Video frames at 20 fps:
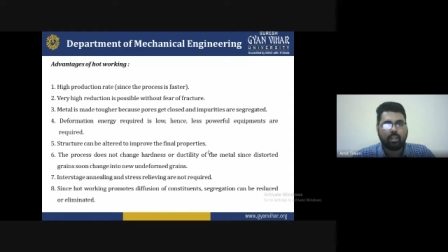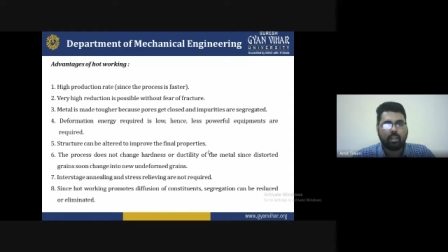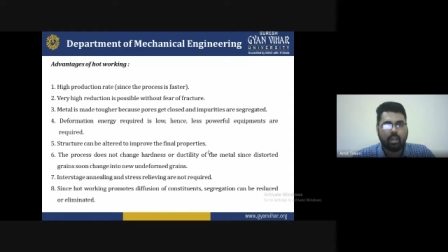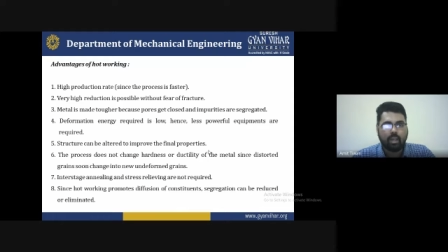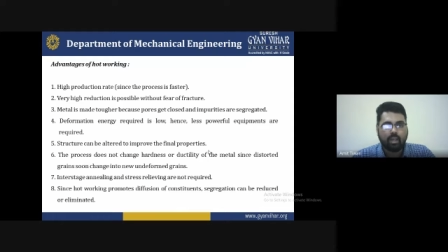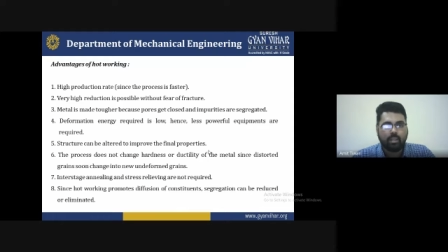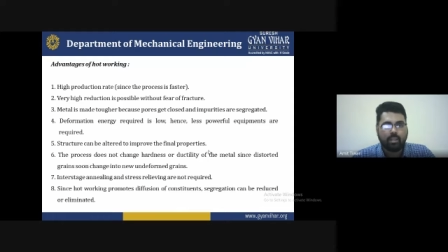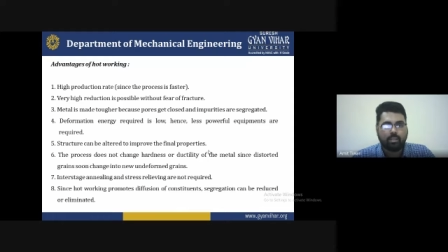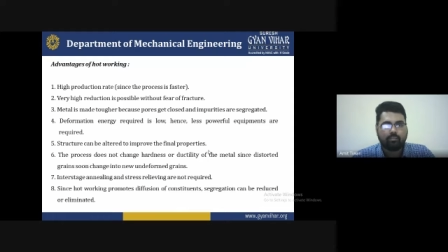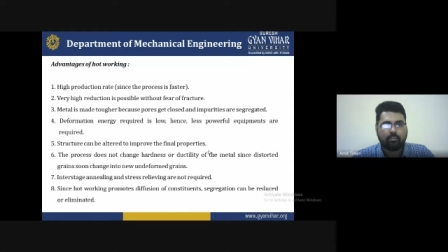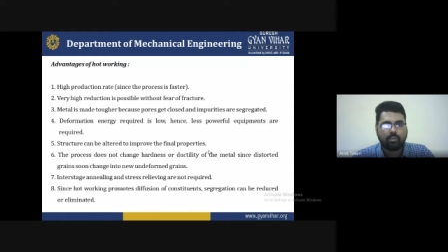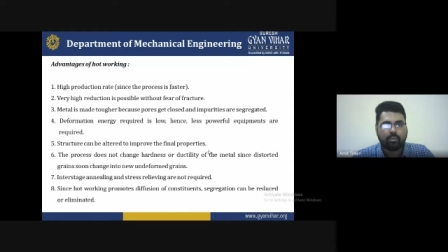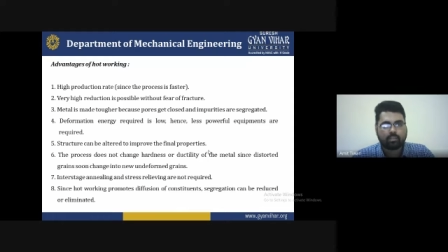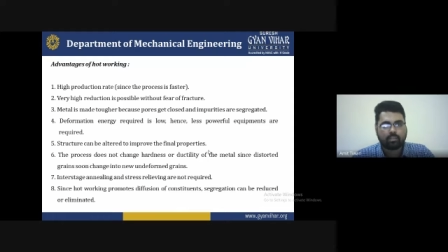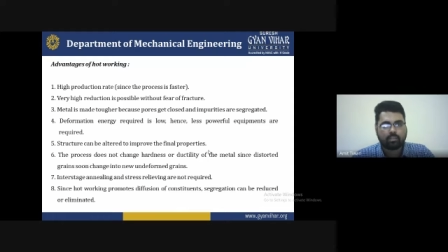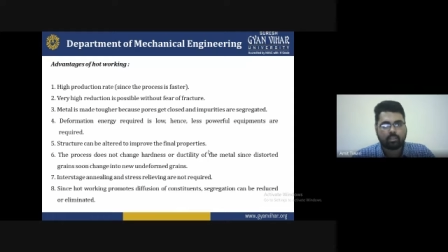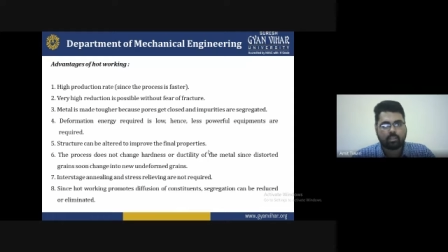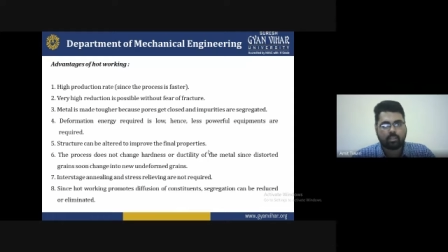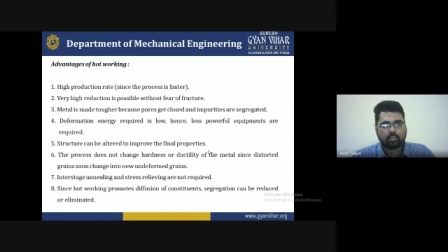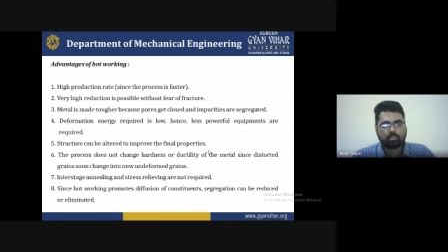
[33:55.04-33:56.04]
high
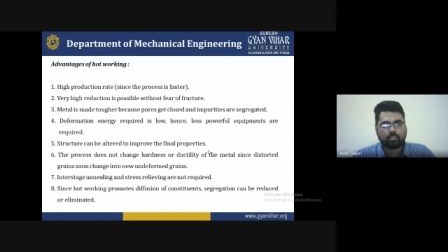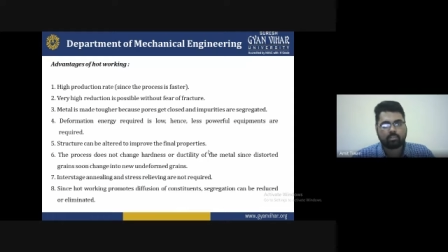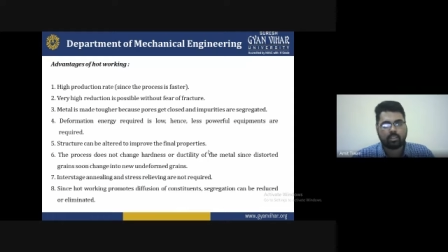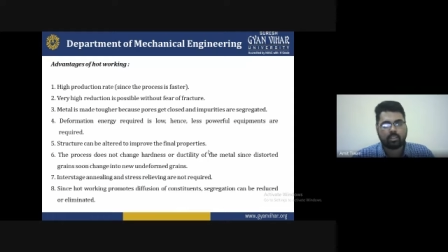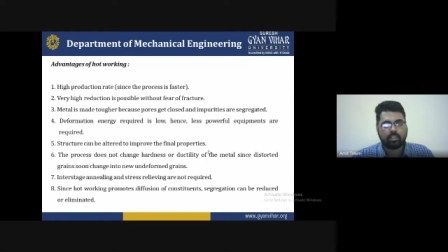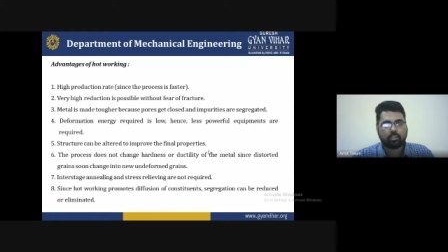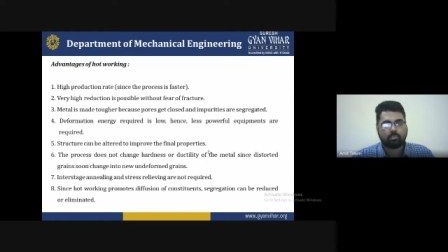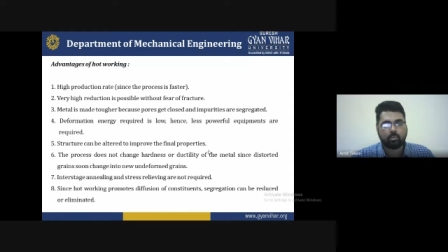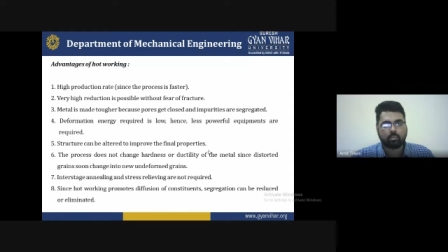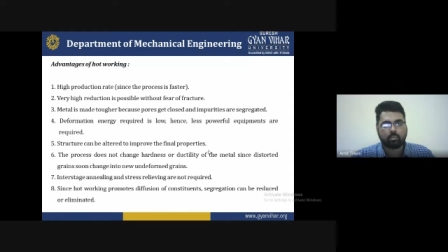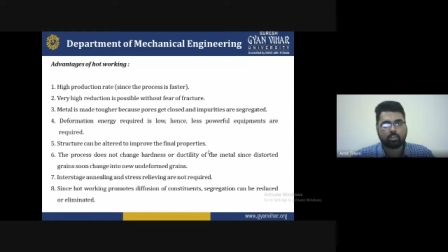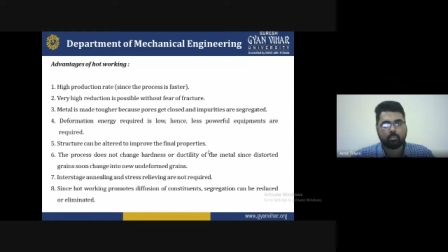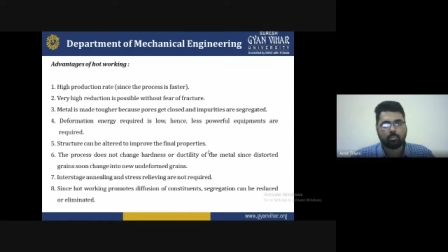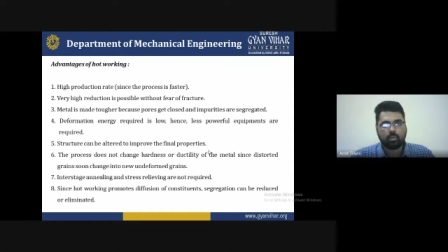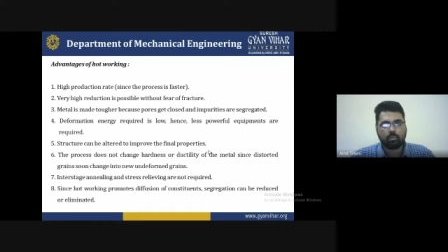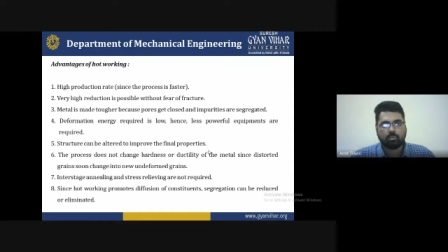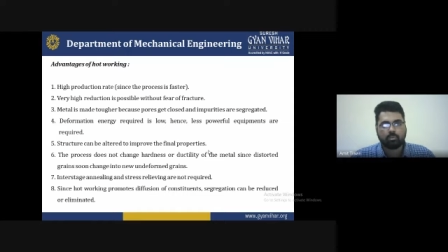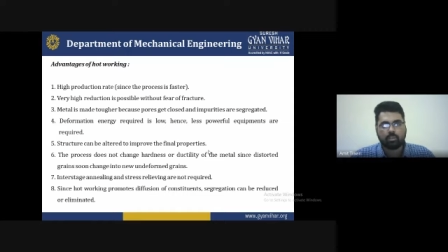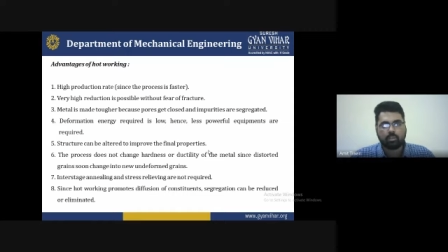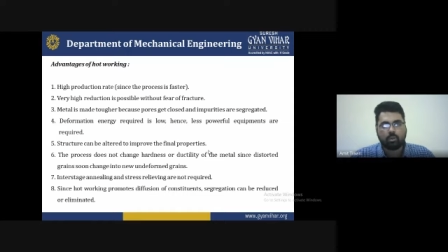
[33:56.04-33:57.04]
reduction is
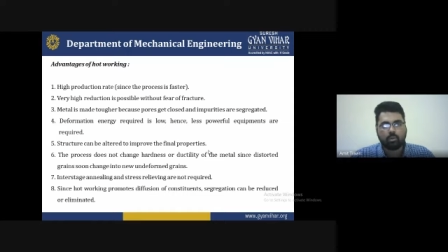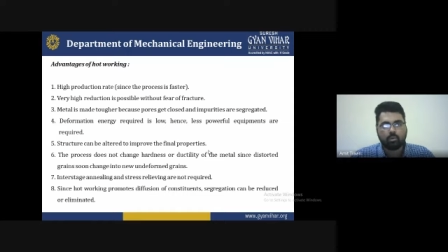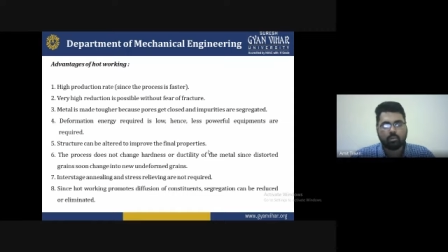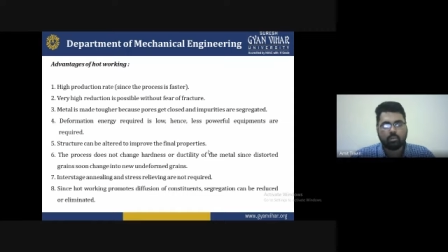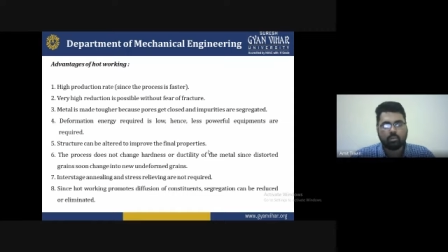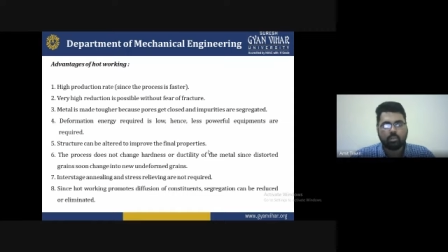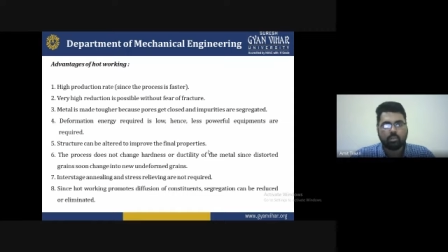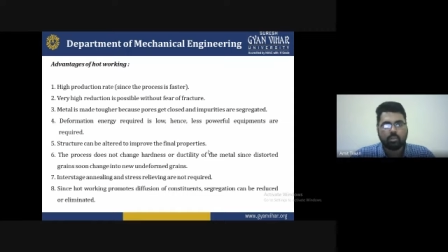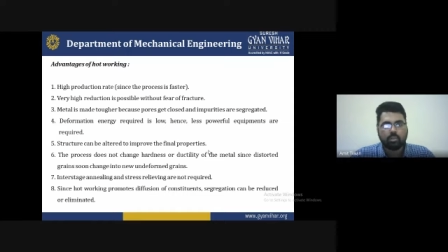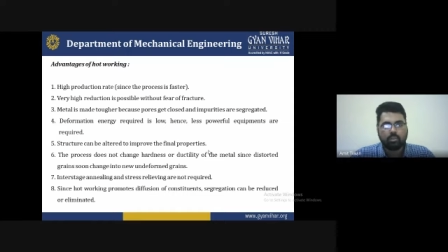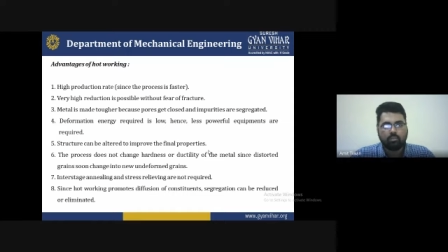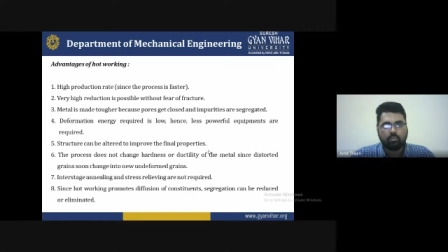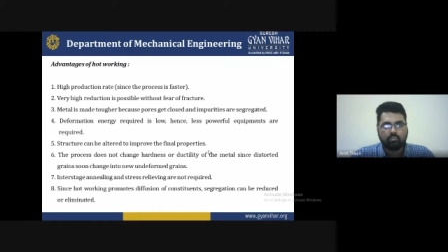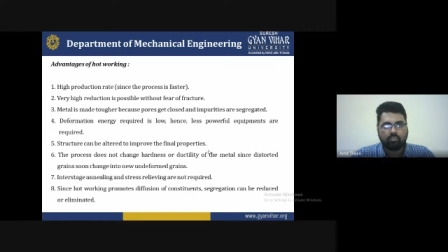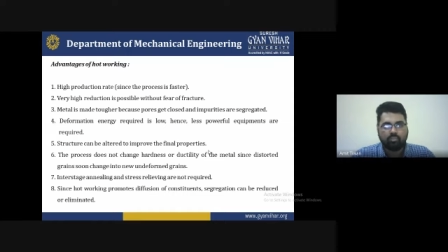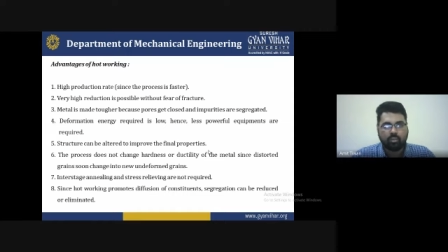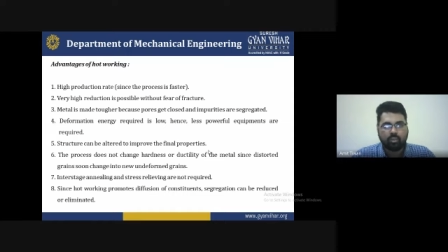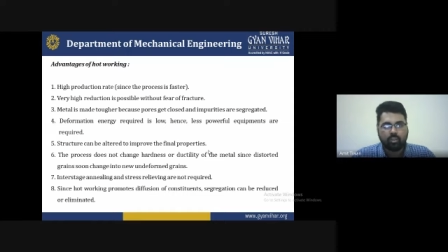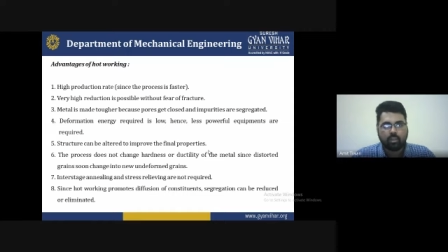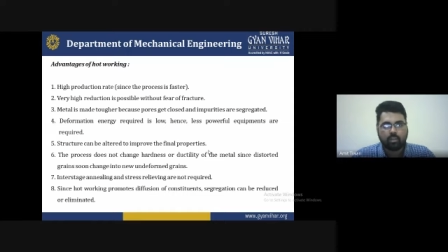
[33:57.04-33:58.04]
possible without
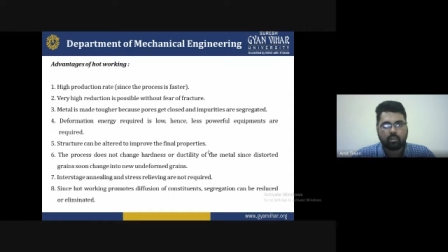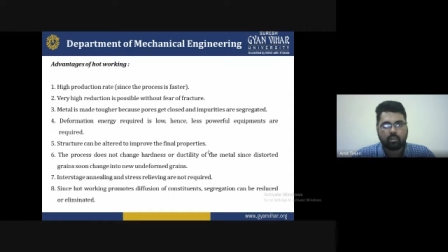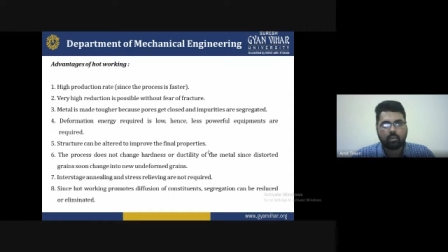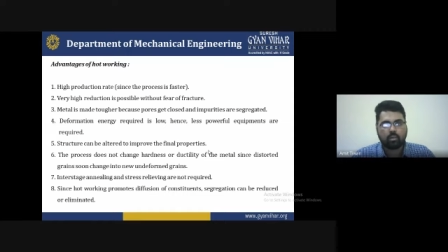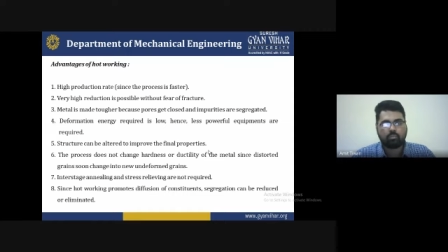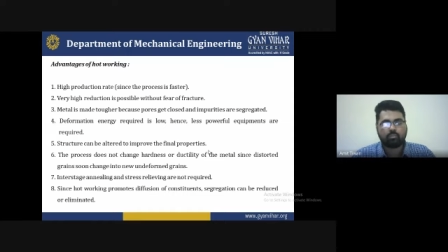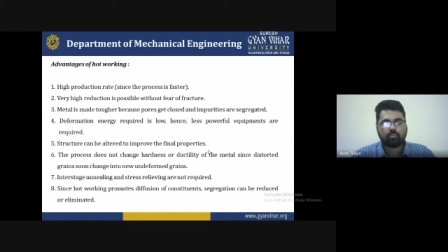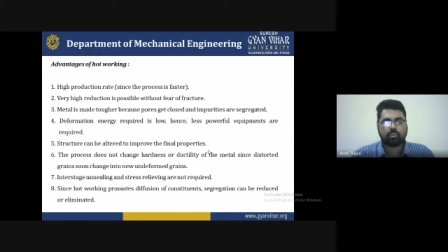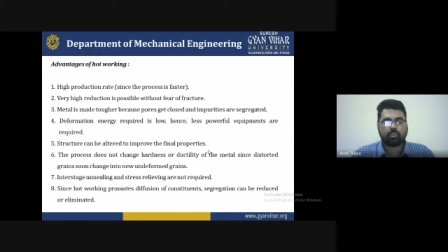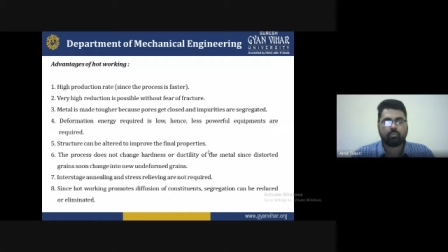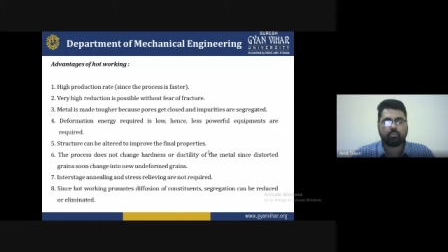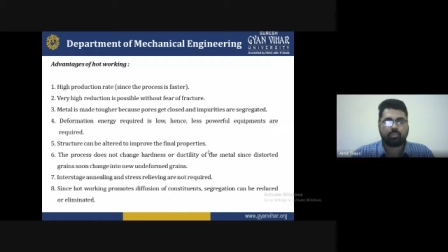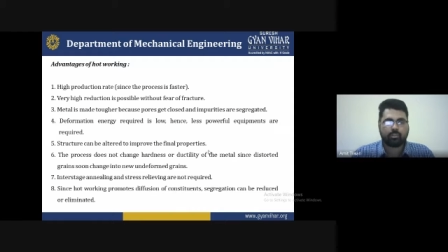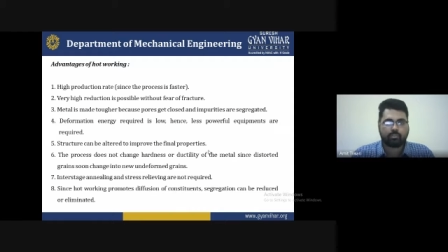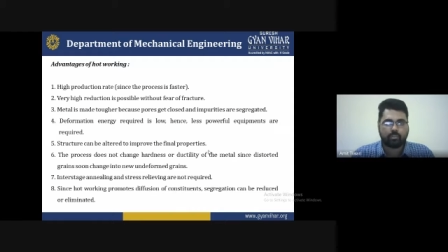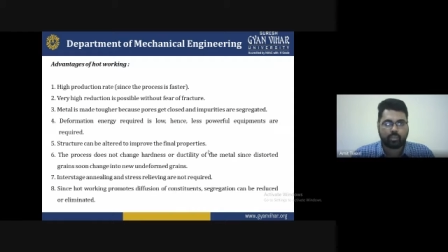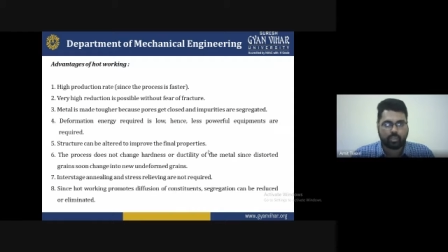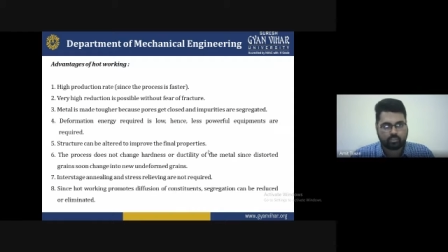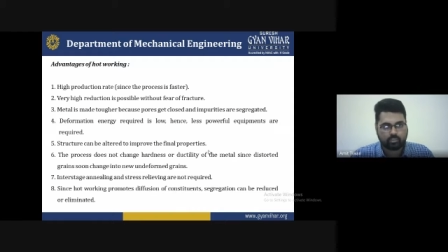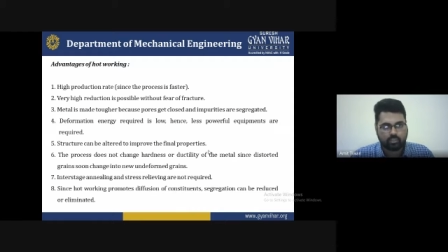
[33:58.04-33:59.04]
fear of
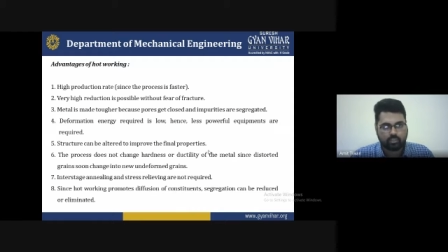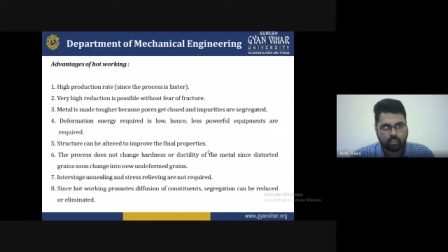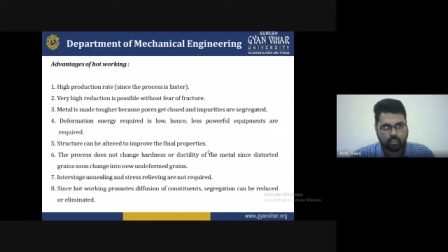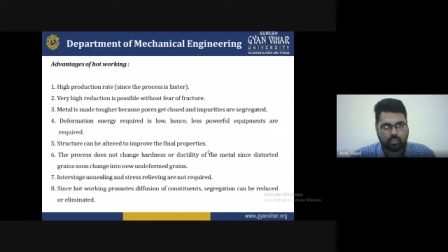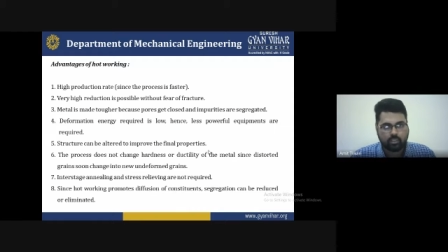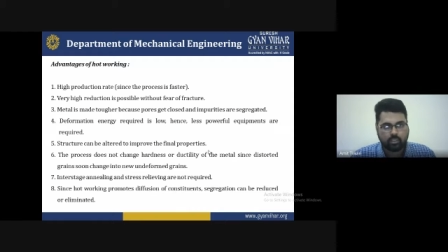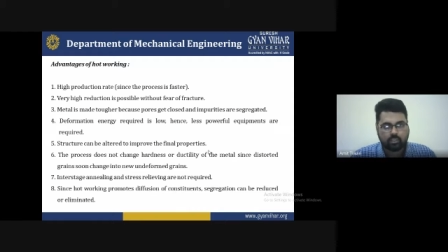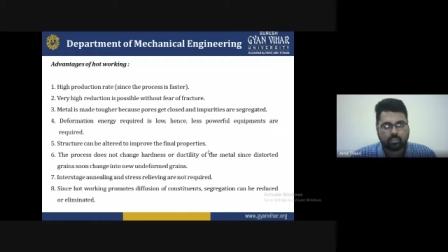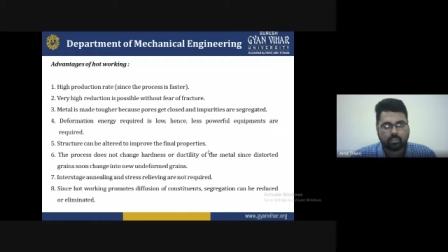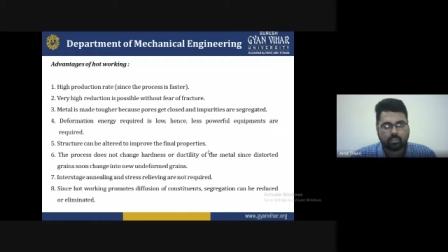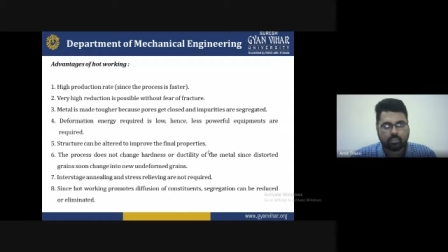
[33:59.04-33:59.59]
fracture. It is